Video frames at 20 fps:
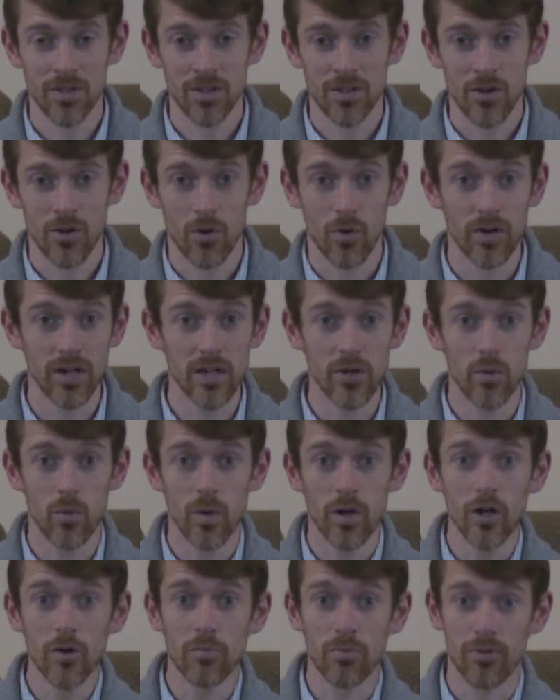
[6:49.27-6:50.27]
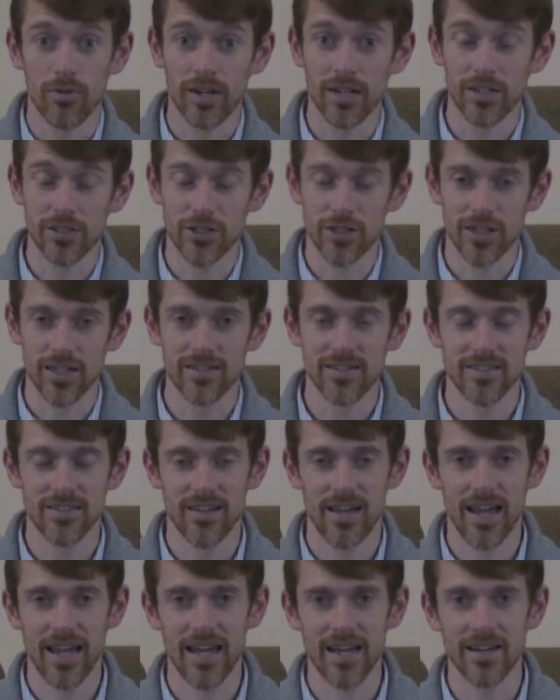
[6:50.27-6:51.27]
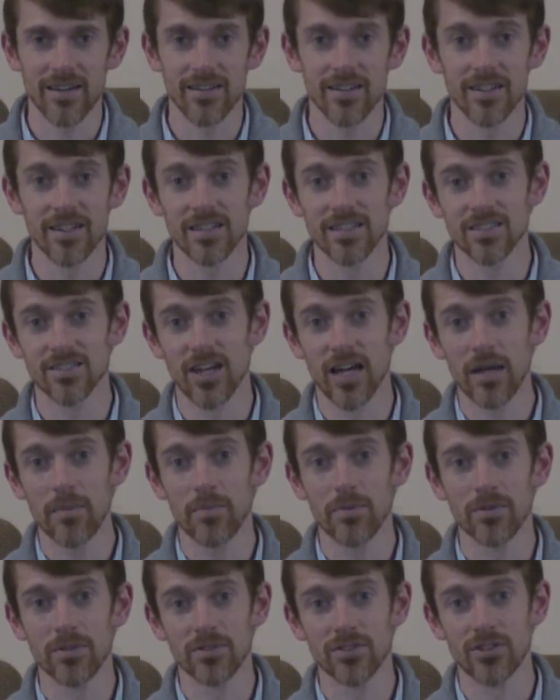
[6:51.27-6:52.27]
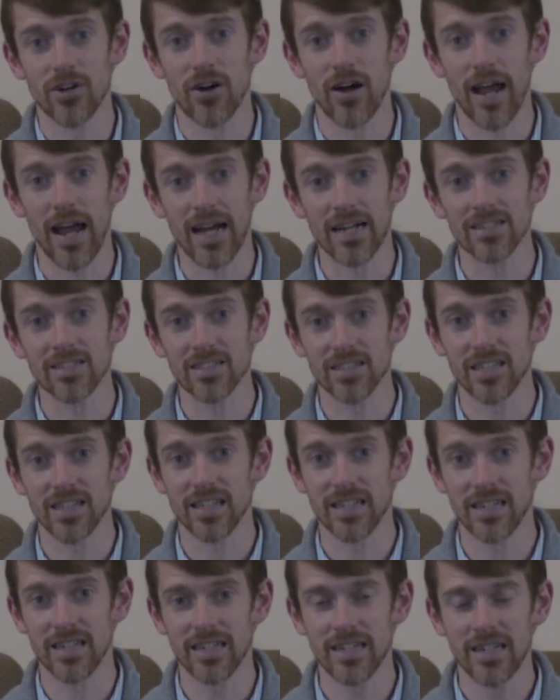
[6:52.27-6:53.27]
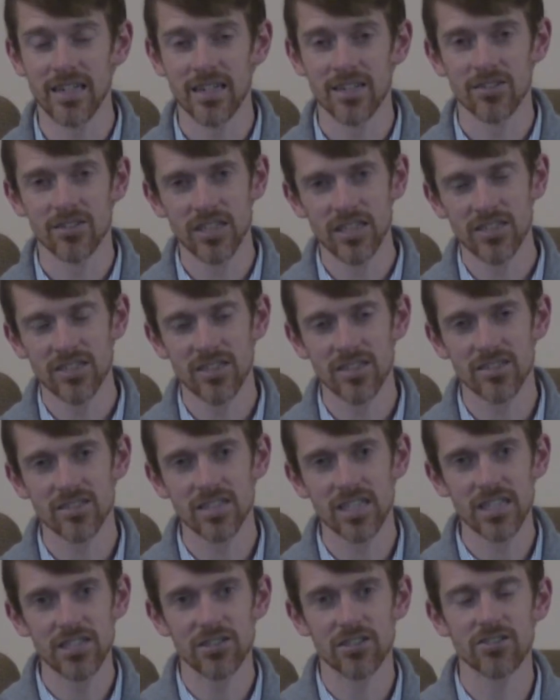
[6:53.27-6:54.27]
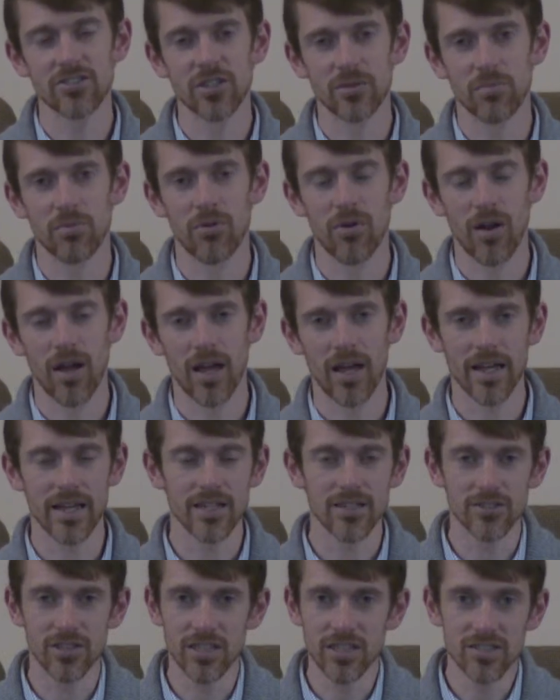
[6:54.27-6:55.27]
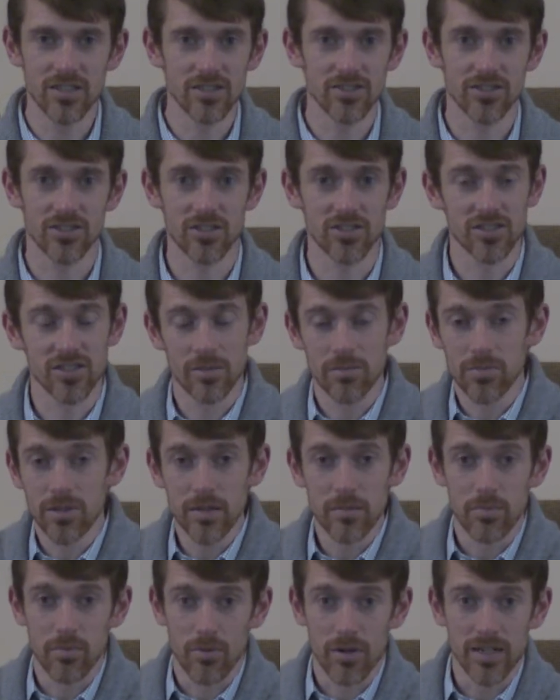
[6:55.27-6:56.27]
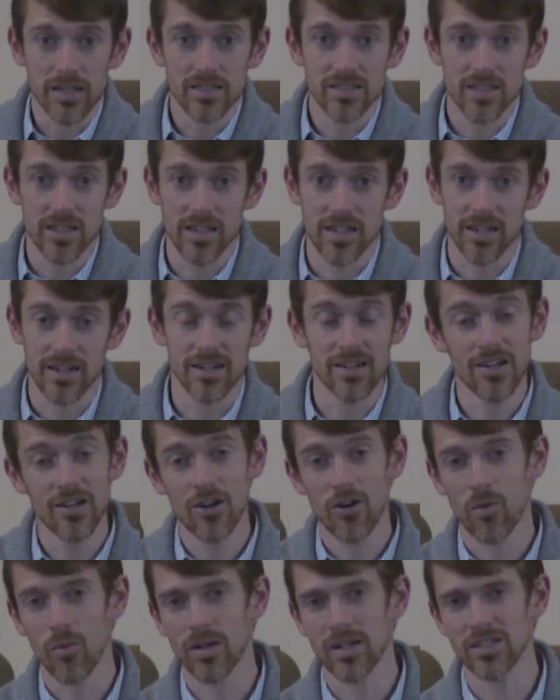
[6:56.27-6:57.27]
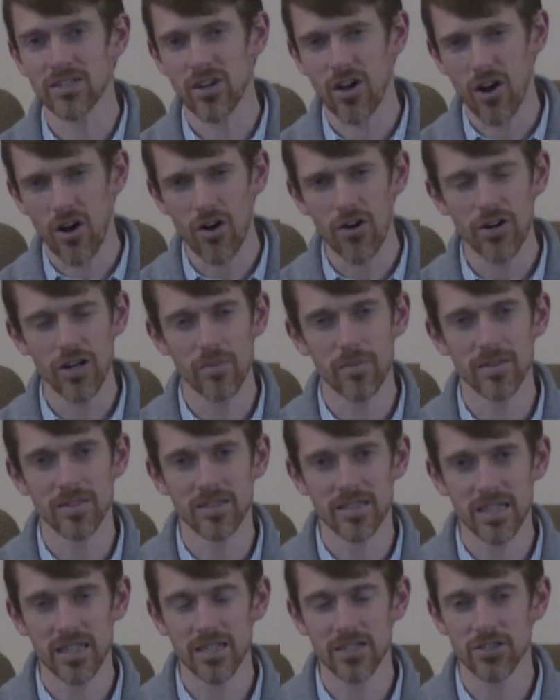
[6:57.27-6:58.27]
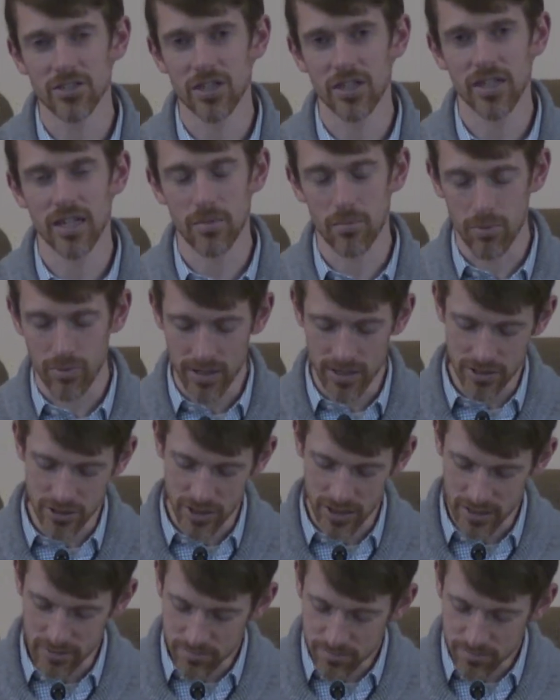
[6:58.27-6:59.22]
or he will preach it, and the disciples are asking Jesus, teach us to pray, and Jesus just simply brings in what he's already been teaching and preaching